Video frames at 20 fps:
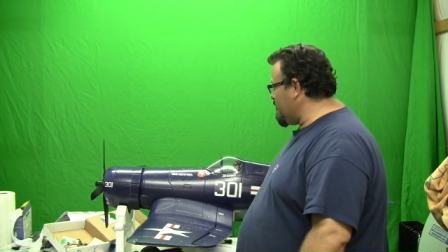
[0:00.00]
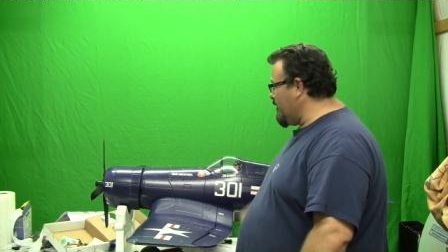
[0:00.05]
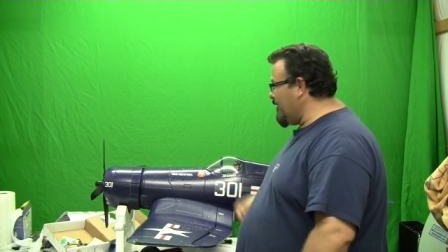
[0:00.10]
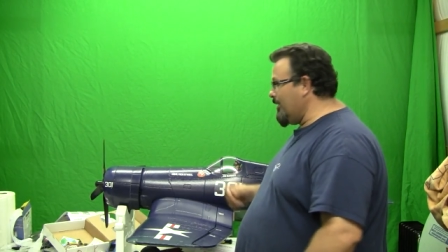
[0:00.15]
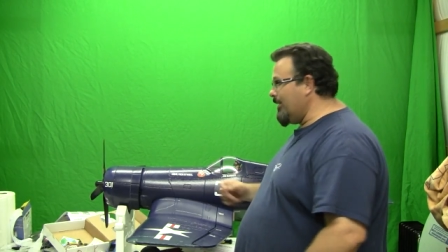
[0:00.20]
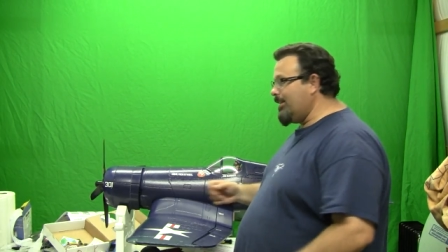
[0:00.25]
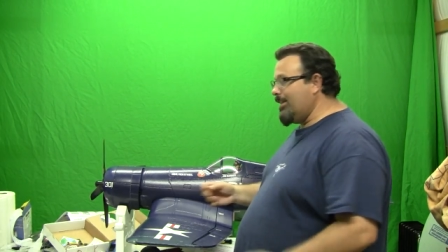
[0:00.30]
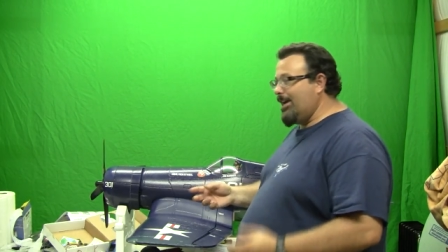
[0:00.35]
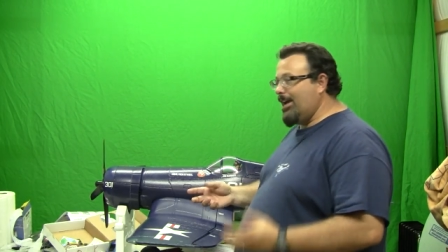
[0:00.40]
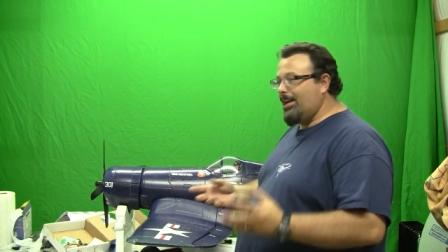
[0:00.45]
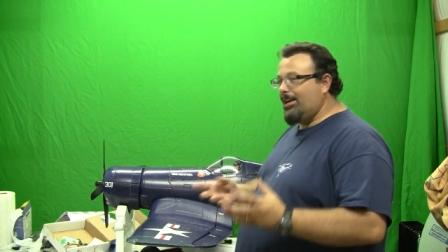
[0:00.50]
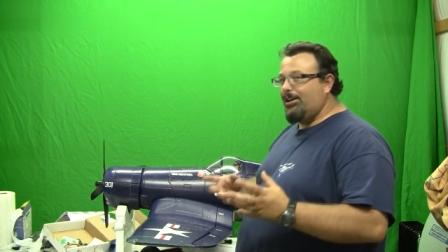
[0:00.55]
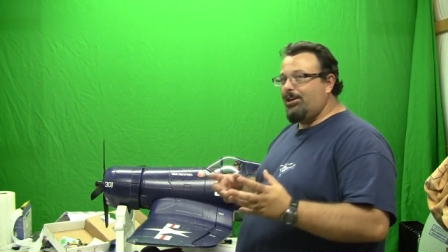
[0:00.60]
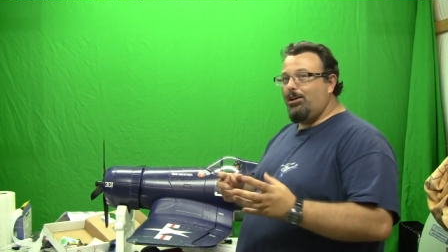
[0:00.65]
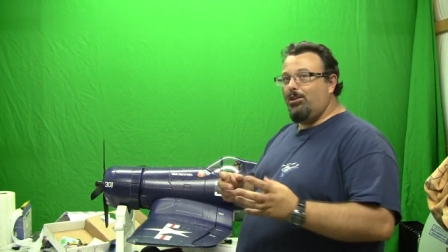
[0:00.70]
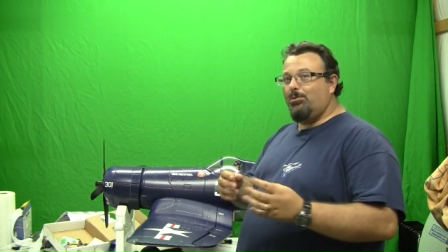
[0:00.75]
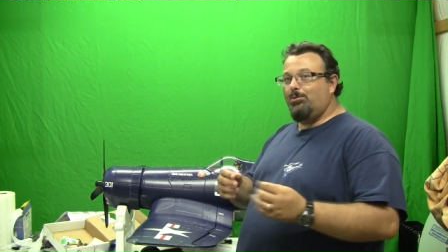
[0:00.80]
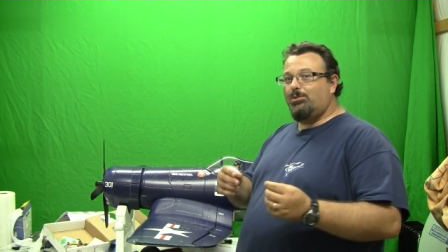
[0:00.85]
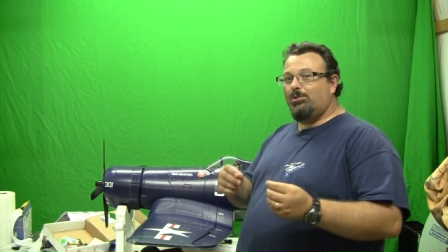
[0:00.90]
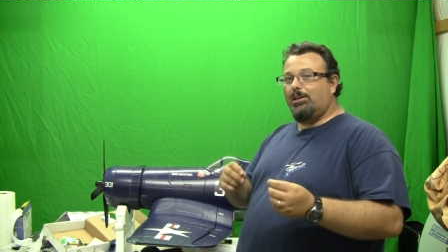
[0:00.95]
But luckily I had
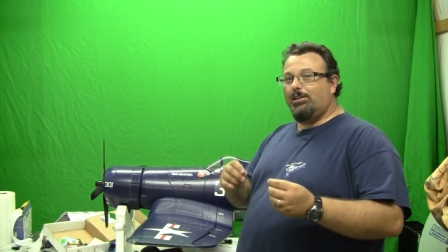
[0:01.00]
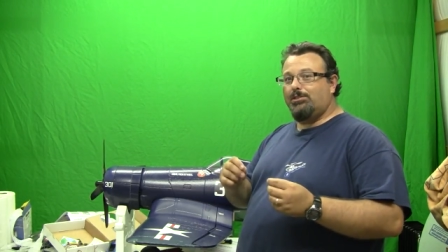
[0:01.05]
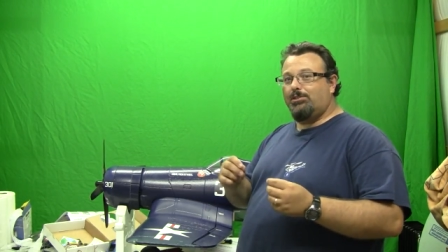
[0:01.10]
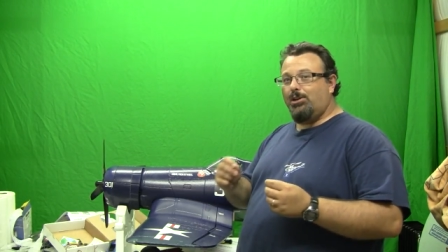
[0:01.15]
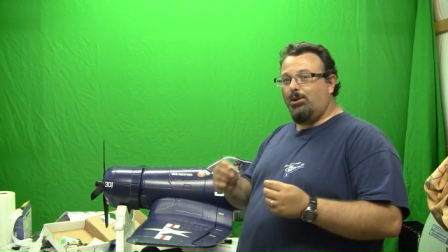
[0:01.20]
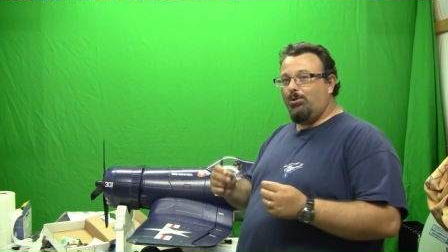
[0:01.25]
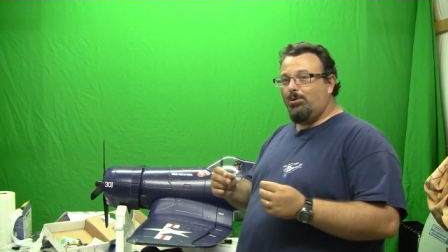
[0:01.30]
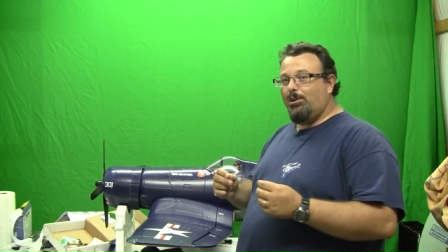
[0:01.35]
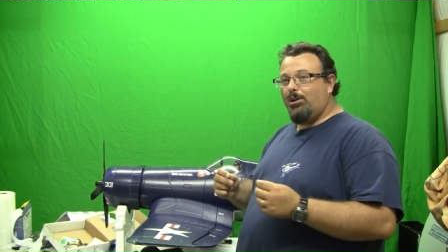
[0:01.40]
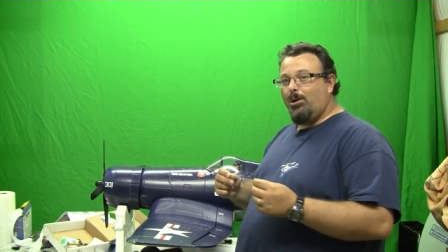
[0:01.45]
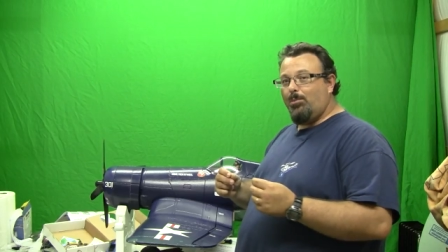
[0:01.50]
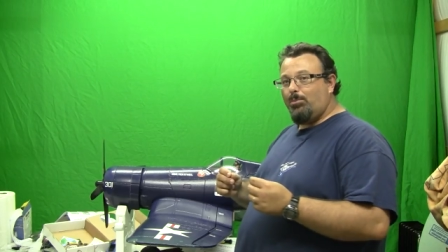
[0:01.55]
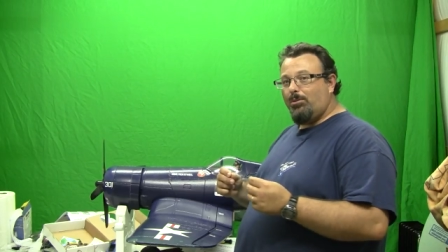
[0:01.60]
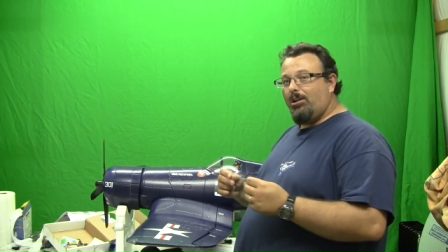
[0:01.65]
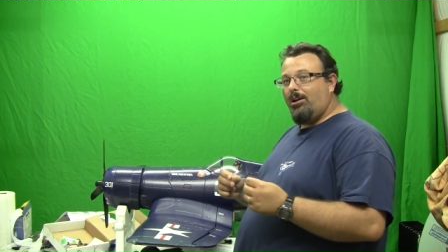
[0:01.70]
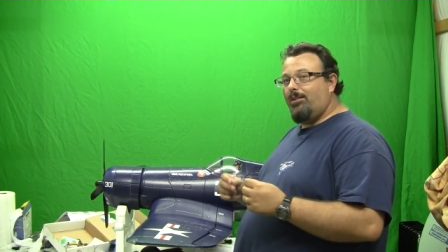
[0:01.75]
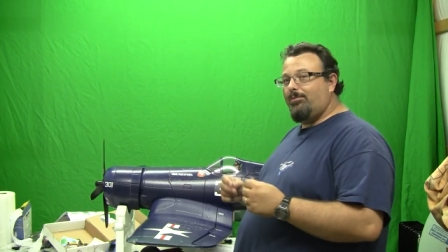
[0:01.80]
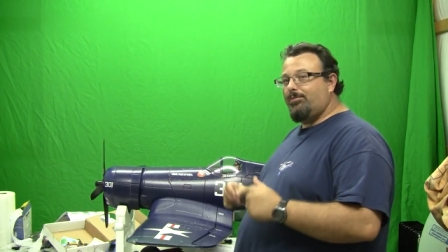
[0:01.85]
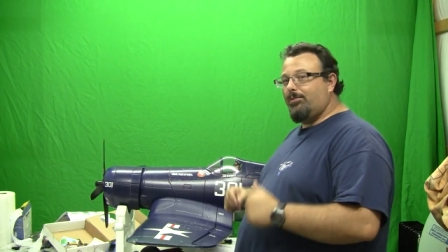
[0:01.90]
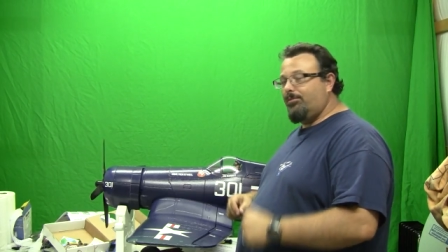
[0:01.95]
another one so I stole a
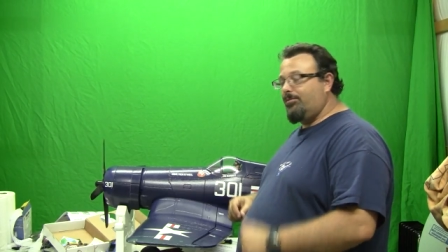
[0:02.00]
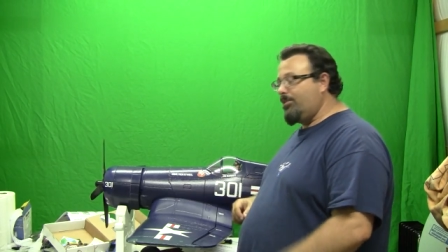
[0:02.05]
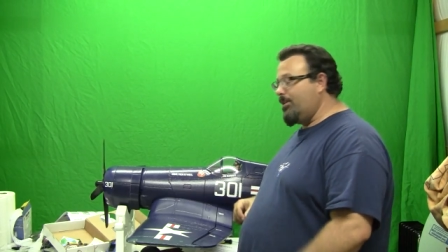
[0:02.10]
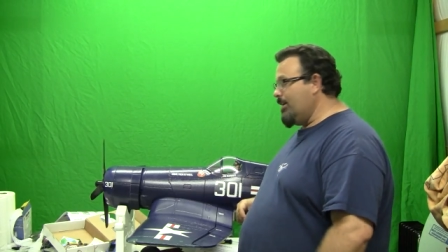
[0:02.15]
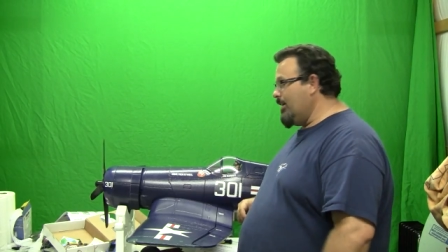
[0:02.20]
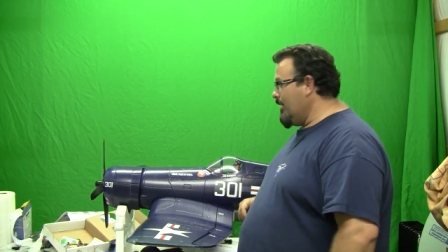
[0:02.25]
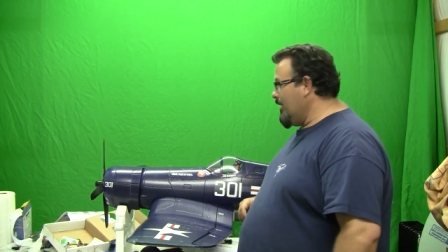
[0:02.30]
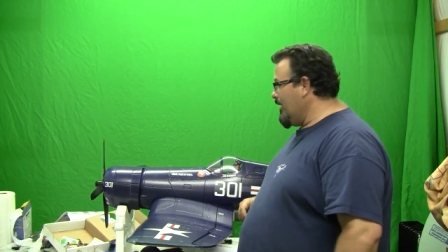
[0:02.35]
couple off of